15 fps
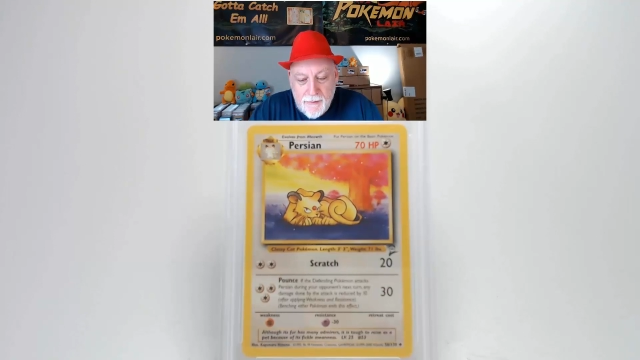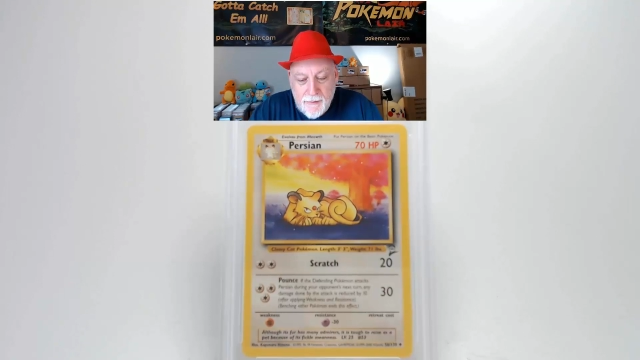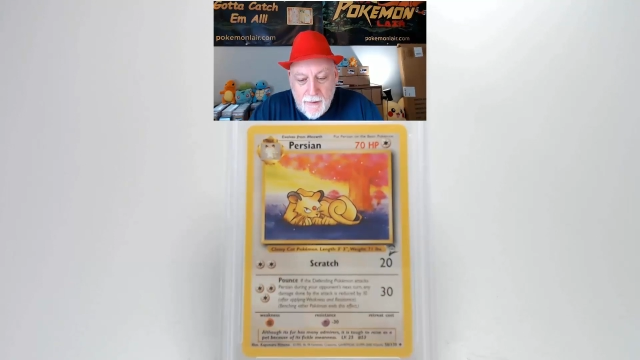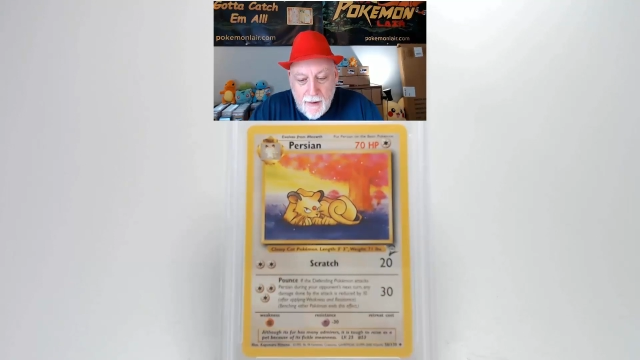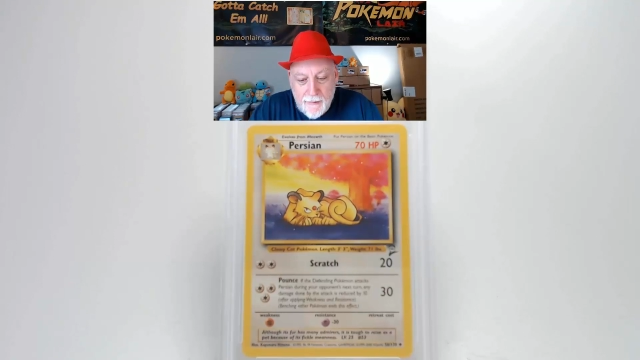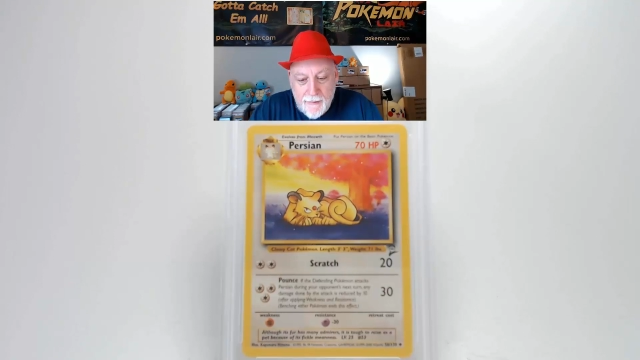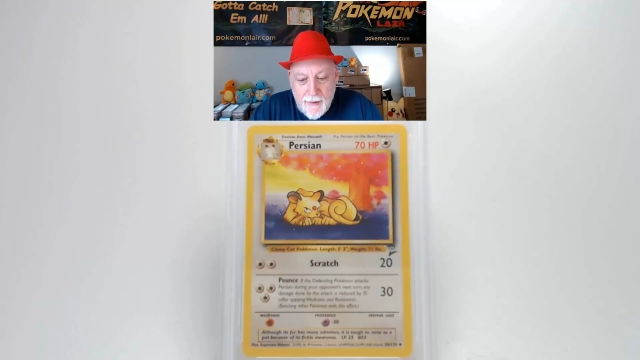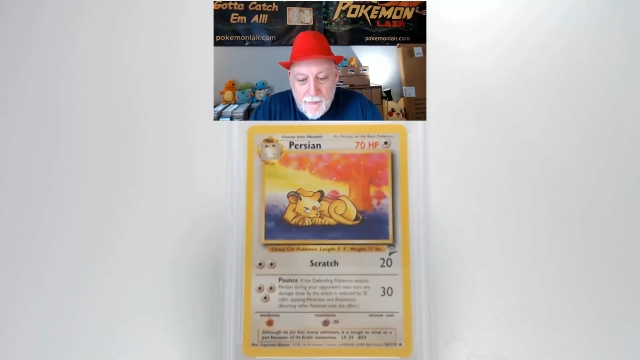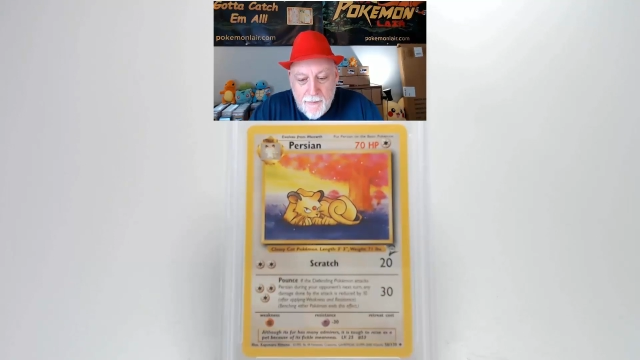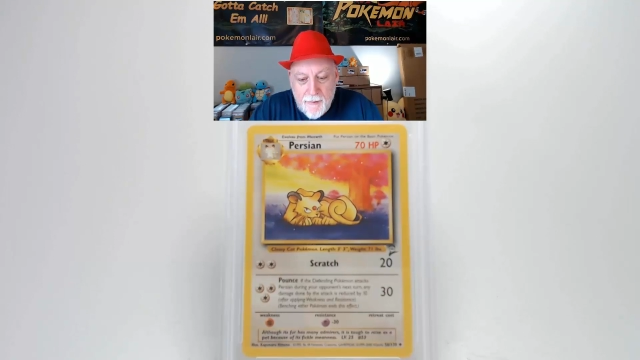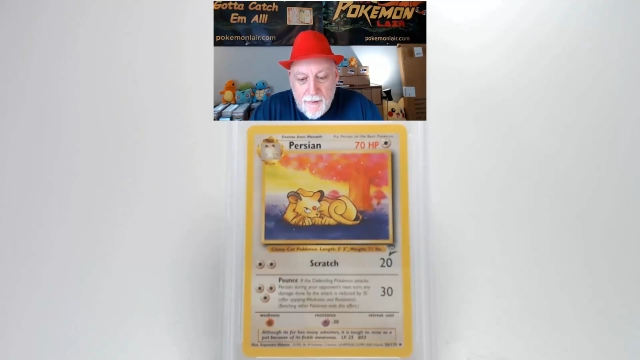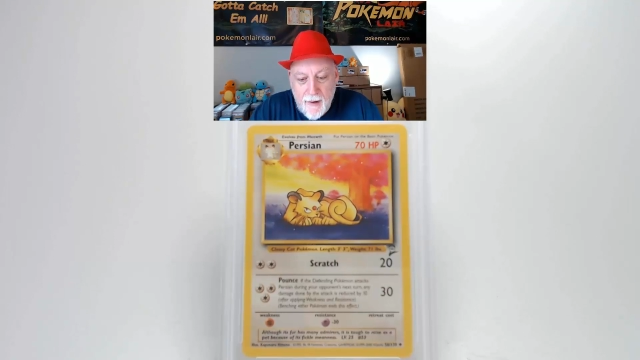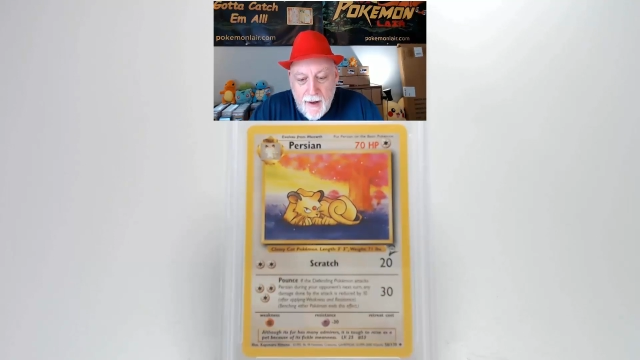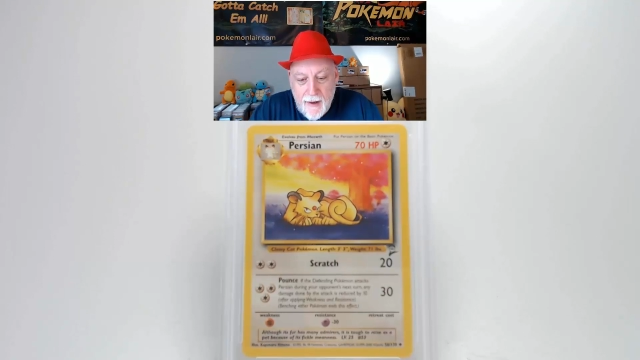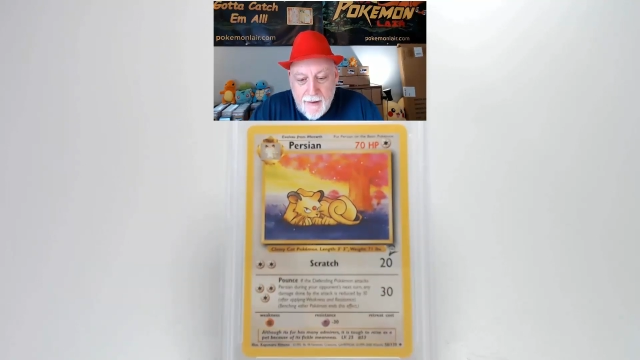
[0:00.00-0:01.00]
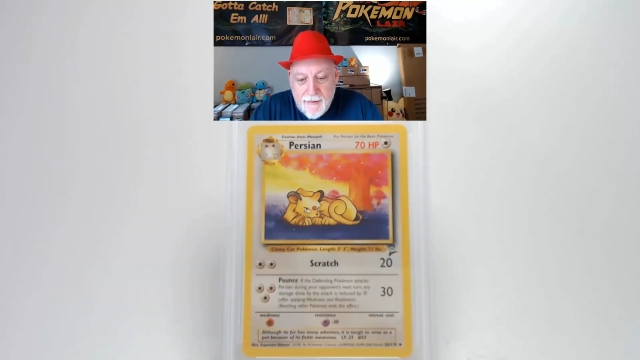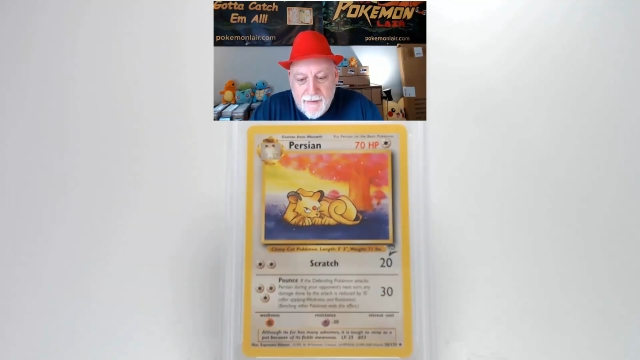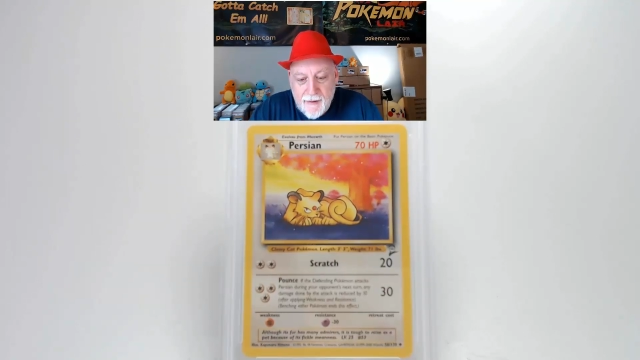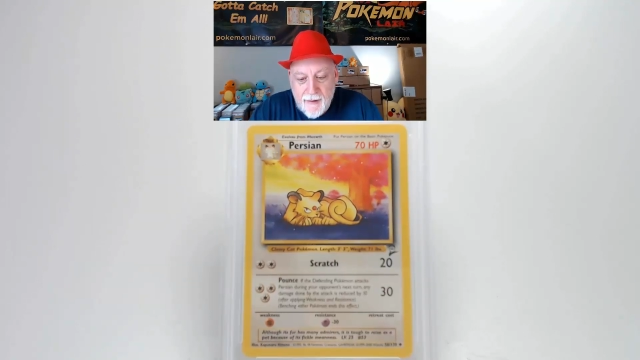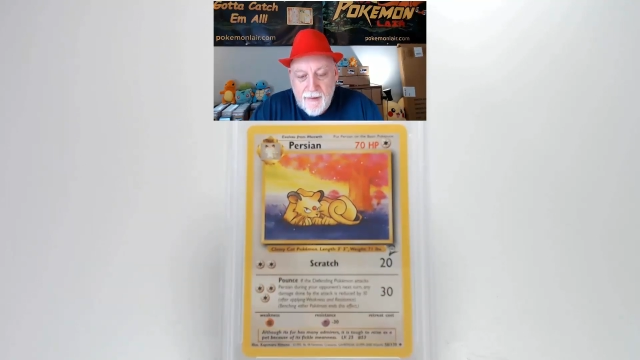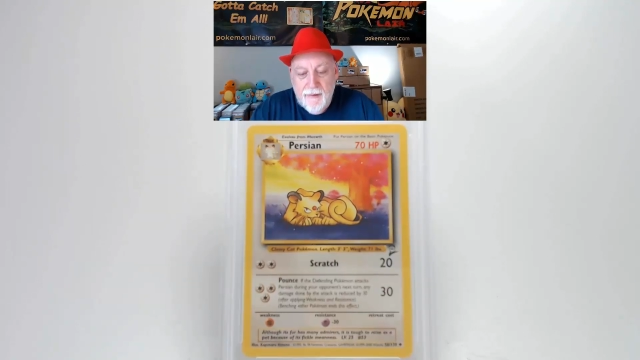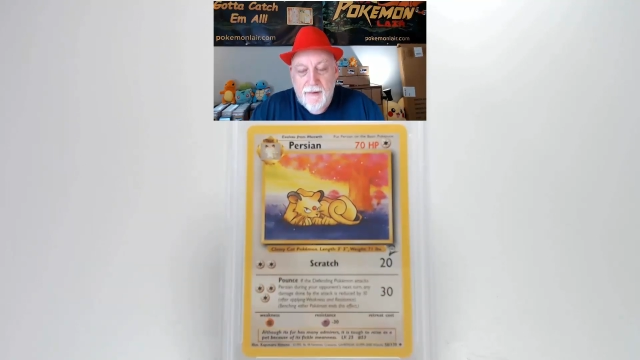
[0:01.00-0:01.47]
on the upper edge
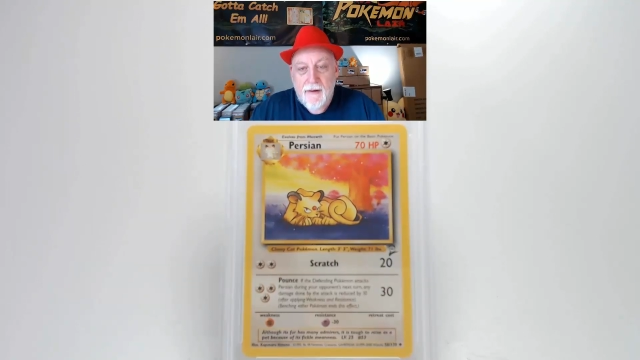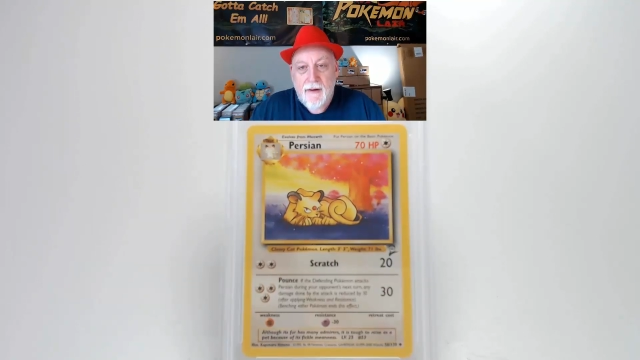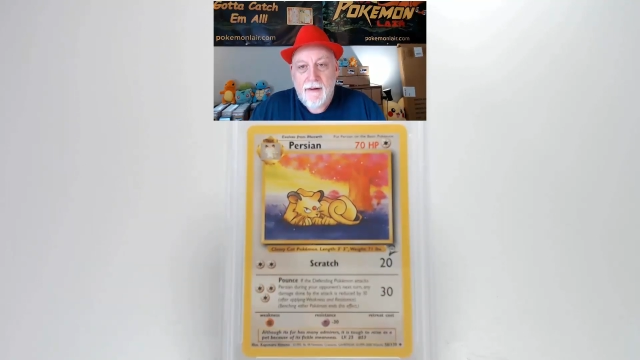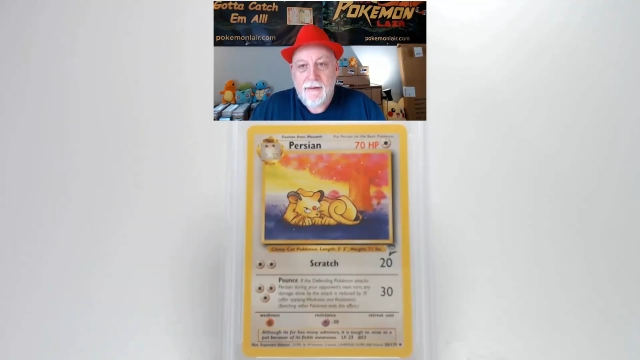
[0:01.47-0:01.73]
there